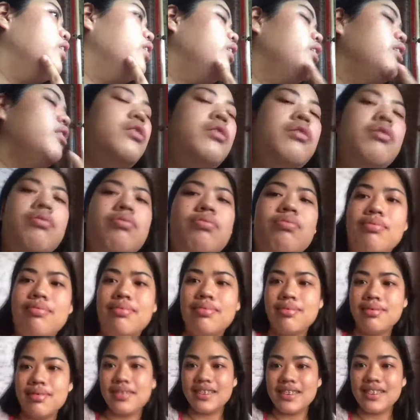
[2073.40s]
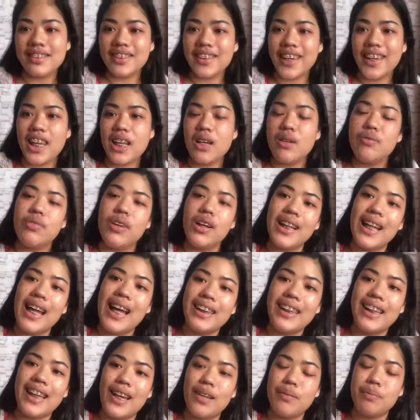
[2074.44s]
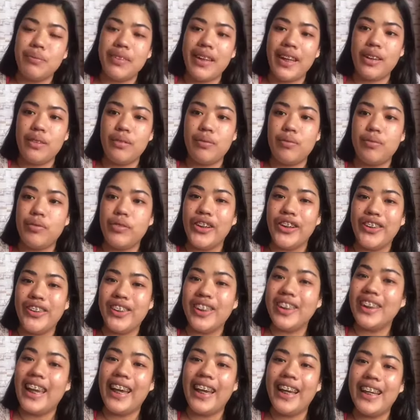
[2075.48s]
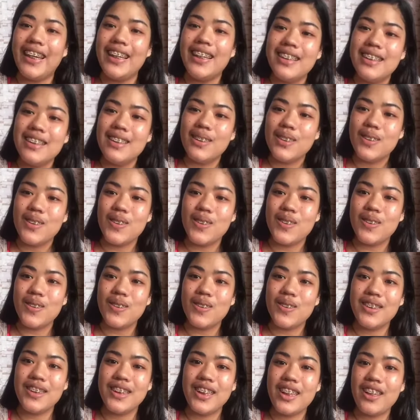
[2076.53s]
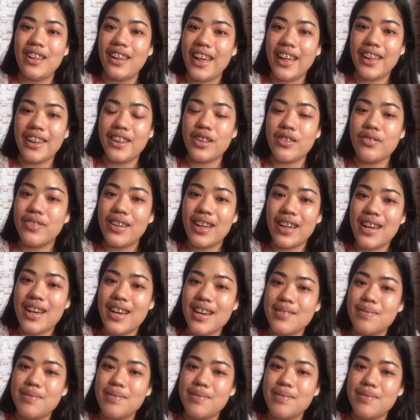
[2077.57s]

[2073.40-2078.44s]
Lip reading: Ayan. So, yun lang pang ating update for today. So, see you later,